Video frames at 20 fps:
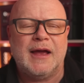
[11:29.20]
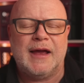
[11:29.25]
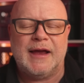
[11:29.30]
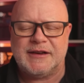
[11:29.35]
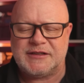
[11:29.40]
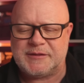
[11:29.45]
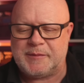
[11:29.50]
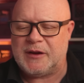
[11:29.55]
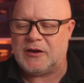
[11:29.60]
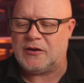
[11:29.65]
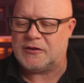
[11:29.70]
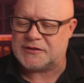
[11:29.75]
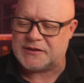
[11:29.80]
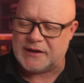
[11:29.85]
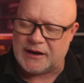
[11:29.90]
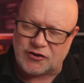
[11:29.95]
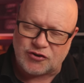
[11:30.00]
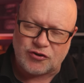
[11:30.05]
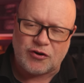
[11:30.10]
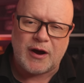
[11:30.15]
it's because
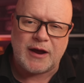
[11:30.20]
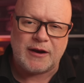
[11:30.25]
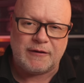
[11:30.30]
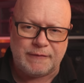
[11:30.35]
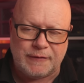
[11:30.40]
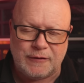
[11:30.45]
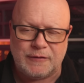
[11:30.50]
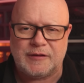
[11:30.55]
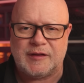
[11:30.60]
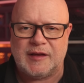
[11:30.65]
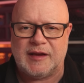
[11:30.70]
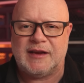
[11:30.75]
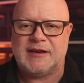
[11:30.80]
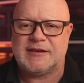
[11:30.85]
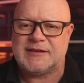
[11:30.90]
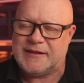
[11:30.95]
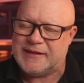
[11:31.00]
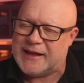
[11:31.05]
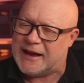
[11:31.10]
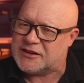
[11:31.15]
they tried a few
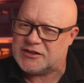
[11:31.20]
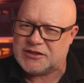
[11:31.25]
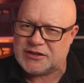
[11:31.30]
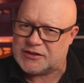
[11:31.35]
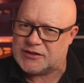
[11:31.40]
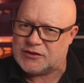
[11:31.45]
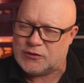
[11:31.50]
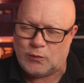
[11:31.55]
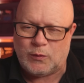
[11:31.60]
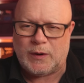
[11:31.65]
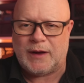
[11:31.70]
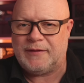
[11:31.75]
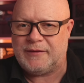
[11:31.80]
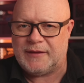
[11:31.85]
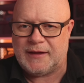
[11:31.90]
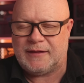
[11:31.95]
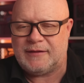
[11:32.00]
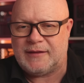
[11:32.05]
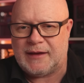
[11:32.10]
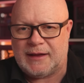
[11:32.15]
things and that's just the one
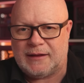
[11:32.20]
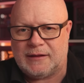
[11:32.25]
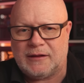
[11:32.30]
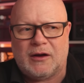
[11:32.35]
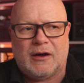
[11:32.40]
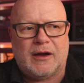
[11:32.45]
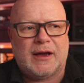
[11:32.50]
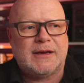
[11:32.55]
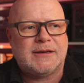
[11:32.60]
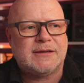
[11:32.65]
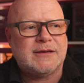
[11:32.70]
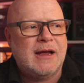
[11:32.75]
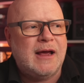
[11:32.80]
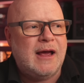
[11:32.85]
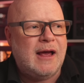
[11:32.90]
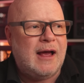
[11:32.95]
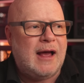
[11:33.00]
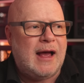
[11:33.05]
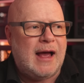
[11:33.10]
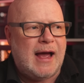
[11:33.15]
that they liked.
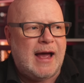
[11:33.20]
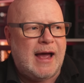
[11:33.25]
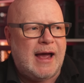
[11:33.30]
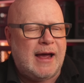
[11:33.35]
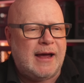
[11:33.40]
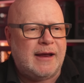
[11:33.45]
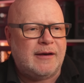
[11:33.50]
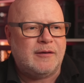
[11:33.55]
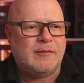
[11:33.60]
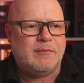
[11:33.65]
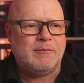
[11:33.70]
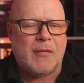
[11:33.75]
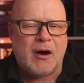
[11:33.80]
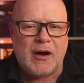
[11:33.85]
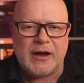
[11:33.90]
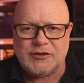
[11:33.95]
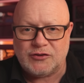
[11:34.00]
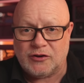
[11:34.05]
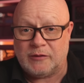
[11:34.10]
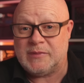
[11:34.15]
And
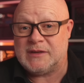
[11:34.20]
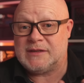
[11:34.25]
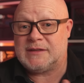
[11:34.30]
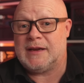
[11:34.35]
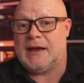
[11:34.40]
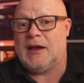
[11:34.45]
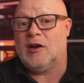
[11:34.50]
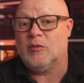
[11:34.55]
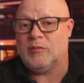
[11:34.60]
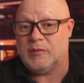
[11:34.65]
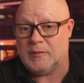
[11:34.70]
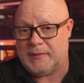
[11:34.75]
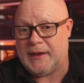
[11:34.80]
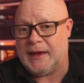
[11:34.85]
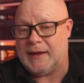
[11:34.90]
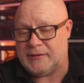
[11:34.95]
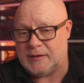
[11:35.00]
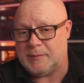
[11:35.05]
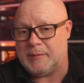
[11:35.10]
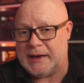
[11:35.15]
my job is to help them
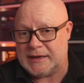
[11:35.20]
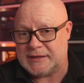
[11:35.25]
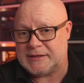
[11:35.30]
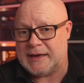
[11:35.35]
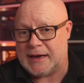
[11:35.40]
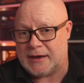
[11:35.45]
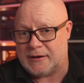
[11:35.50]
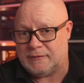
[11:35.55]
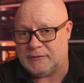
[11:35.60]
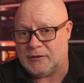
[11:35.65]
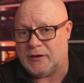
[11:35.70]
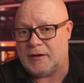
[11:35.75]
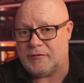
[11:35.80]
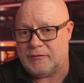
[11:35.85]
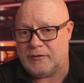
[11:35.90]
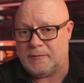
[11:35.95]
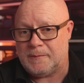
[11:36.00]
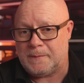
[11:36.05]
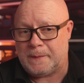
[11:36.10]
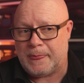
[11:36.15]
get the best out of
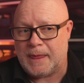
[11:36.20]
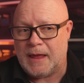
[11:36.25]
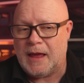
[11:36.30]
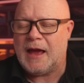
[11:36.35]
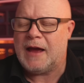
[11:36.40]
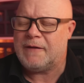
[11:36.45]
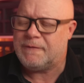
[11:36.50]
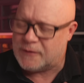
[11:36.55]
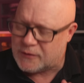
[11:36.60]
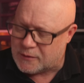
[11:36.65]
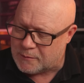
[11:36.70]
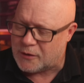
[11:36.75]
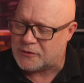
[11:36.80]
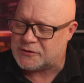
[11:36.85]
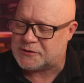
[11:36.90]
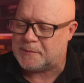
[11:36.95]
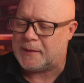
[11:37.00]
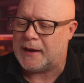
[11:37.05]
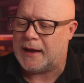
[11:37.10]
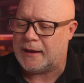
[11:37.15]
Lightroom. And for the
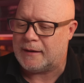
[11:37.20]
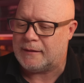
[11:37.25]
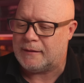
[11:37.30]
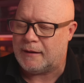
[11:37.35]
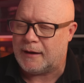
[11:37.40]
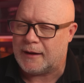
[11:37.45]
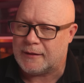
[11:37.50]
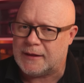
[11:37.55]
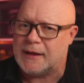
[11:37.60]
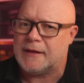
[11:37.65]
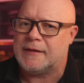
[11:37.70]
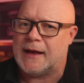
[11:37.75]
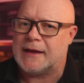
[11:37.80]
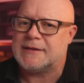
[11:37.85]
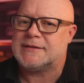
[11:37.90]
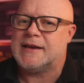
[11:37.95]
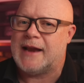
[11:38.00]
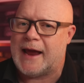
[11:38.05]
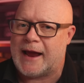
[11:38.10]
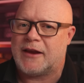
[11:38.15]
most part, I think
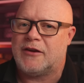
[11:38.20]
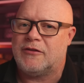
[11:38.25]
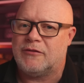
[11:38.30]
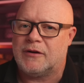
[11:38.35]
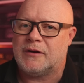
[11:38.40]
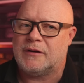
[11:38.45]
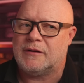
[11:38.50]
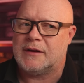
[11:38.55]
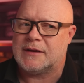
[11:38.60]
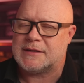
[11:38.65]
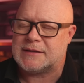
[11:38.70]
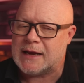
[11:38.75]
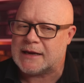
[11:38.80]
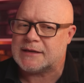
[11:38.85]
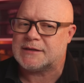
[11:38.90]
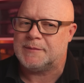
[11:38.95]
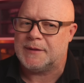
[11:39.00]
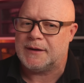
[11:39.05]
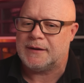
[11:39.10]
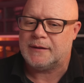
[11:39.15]
that's an accurate
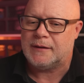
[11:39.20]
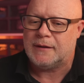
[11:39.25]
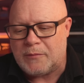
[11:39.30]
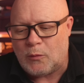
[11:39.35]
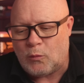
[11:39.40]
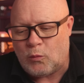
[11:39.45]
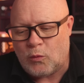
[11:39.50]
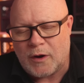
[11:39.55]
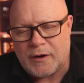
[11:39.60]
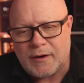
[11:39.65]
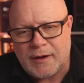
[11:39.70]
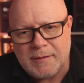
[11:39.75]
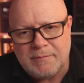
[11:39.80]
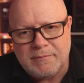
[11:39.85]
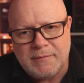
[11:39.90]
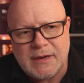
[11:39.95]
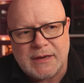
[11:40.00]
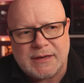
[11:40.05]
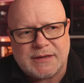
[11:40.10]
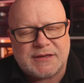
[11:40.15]
assessment. But what I
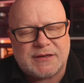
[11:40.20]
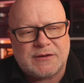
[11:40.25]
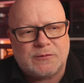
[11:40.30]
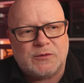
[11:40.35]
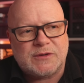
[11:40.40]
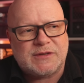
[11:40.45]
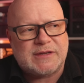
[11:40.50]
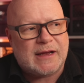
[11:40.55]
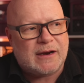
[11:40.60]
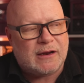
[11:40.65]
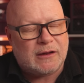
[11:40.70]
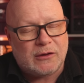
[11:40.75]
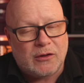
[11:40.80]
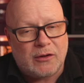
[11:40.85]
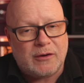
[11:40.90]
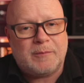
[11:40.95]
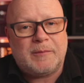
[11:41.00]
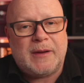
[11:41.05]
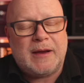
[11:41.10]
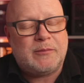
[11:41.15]
missed was that a
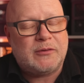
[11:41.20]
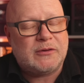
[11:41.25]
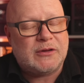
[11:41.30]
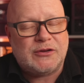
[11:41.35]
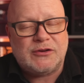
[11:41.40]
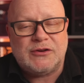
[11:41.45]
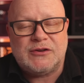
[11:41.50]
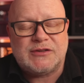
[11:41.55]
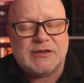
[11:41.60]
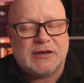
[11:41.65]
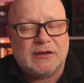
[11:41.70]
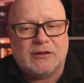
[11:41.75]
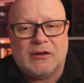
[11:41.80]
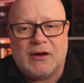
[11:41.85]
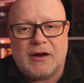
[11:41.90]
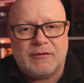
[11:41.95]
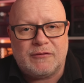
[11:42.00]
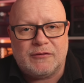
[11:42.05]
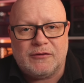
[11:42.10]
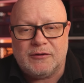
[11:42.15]
lot of people are using
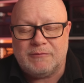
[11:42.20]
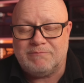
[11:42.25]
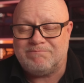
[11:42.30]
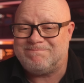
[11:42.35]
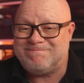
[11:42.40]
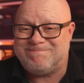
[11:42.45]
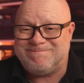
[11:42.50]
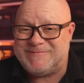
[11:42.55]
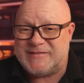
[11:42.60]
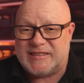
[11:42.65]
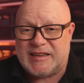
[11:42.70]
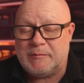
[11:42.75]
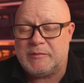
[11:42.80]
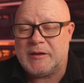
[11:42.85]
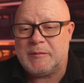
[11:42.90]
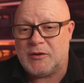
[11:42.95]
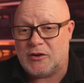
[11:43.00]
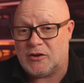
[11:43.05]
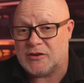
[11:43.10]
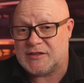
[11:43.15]
Lightroom simply
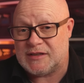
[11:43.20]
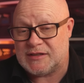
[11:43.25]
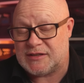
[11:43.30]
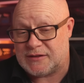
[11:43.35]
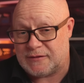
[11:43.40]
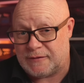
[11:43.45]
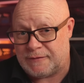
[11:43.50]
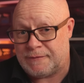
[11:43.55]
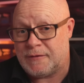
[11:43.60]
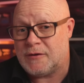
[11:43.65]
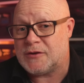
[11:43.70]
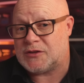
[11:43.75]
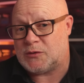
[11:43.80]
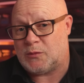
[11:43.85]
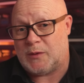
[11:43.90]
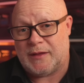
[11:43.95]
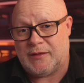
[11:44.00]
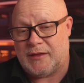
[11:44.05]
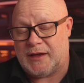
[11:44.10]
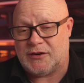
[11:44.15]
because it's the first
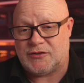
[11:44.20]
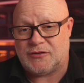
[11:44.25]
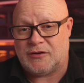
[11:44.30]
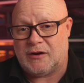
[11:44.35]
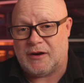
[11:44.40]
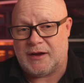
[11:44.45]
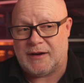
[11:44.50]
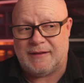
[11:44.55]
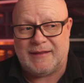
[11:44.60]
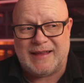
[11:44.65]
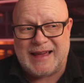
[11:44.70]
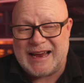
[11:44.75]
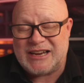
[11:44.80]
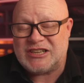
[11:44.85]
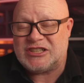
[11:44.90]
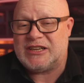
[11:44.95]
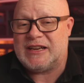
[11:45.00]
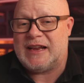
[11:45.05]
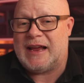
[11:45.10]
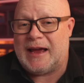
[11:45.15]
one they tried and they
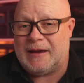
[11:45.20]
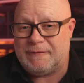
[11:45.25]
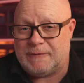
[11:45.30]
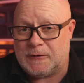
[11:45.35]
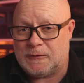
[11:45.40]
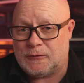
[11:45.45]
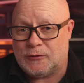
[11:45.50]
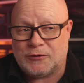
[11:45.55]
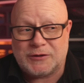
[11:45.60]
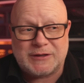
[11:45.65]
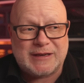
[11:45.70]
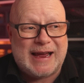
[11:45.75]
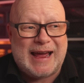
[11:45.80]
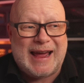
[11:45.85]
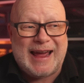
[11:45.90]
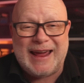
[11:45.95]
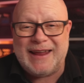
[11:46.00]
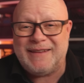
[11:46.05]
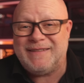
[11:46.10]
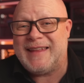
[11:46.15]
actually haven't looked,
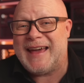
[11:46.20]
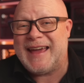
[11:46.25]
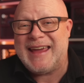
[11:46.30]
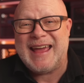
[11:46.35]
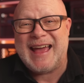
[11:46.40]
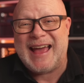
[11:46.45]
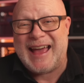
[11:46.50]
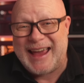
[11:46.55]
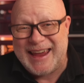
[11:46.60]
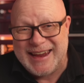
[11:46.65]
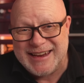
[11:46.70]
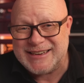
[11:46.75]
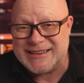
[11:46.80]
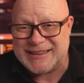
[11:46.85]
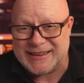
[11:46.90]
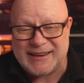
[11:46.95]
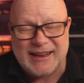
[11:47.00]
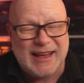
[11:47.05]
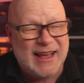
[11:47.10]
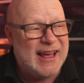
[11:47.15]
and they hate
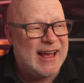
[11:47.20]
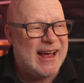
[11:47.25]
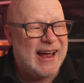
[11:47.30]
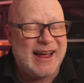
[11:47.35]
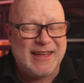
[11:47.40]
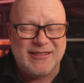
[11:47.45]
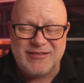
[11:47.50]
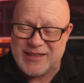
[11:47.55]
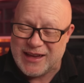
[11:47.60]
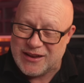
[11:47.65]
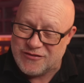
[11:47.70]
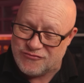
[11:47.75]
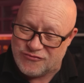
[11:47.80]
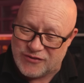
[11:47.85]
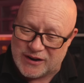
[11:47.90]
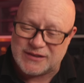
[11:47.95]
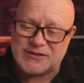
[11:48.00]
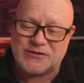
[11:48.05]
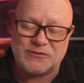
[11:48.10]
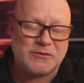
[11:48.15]
it and they
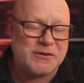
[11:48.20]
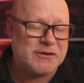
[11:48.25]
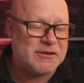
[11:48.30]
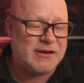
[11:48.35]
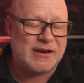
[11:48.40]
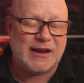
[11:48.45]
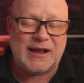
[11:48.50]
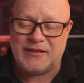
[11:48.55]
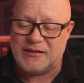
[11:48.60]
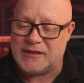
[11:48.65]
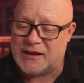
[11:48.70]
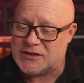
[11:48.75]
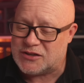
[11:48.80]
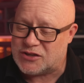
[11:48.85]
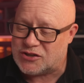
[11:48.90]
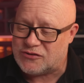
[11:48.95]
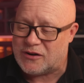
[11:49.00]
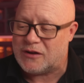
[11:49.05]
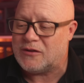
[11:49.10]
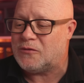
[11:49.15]
wrestle with it and they
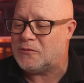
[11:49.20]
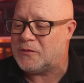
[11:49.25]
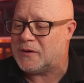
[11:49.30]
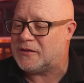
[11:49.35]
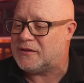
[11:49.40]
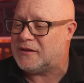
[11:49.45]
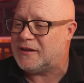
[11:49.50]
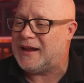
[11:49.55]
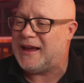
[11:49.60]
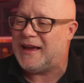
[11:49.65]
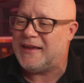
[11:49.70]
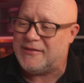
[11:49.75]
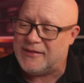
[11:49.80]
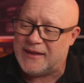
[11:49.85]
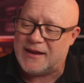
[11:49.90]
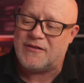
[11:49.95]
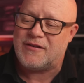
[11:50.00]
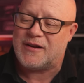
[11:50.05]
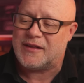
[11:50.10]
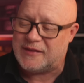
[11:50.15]
struggle with it. And
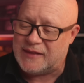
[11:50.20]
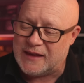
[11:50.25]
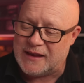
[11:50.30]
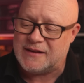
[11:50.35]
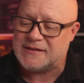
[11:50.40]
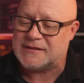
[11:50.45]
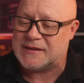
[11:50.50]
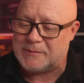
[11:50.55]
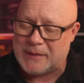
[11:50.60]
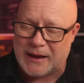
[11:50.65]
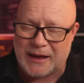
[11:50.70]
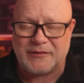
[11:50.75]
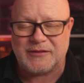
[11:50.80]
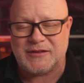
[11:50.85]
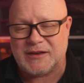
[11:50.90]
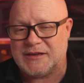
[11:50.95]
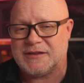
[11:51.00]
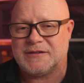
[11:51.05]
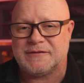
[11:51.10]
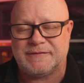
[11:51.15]
there are things about
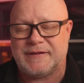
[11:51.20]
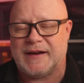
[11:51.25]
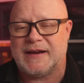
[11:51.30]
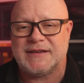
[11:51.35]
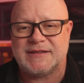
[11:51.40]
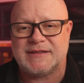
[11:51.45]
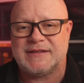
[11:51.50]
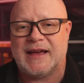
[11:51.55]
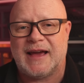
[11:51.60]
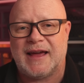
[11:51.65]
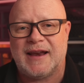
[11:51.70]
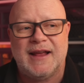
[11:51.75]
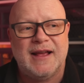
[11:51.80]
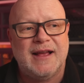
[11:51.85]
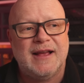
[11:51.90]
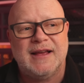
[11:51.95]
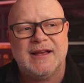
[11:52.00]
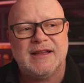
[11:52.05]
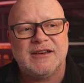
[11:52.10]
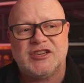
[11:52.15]
the interface that
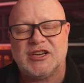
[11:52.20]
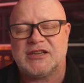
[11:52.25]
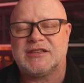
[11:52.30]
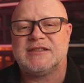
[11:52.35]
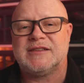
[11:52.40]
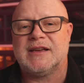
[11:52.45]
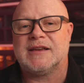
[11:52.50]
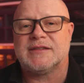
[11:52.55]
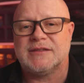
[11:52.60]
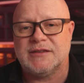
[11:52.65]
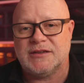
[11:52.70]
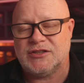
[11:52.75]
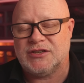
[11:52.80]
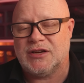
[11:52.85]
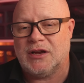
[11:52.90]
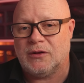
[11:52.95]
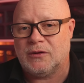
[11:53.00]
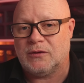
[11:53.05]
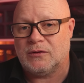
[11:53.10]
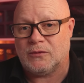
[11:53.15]
just doesn't
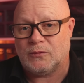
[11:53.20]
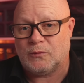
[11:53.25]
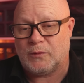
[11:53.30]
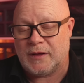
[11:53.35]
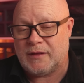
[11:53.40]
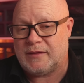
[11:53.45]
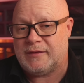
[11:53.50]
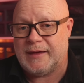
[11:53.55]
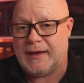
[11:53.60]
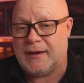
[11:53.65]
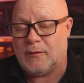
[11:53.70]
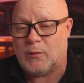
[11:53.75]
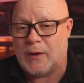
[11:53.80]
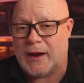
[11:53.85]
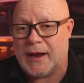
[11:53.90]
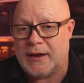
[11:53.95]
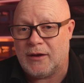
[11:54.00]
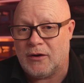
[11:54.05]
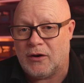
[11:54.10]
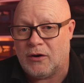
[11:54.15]
gel with their
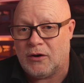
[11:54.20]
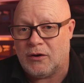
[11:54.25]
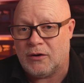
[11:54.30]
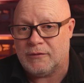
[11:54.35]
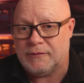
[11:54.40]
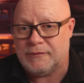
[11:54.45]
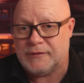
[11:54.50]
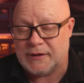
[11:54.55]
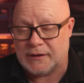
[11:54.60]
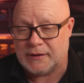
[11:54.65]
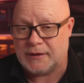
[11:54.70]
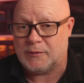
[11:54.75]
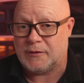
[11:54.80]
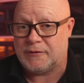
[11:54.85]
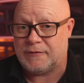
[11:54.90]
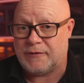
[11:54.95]
way of dealing with